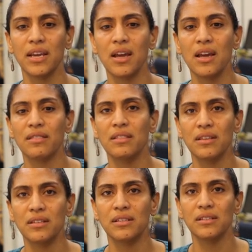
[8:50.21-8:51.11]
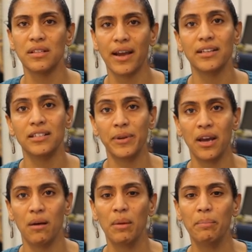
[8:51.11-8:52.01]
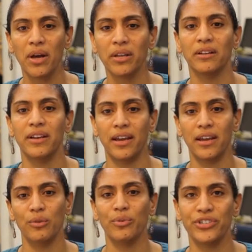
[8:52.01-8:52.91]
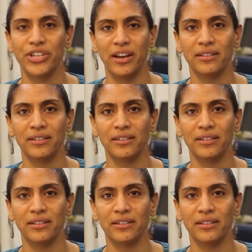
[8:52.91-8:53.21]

then this is likely to become a bottleneck in your project.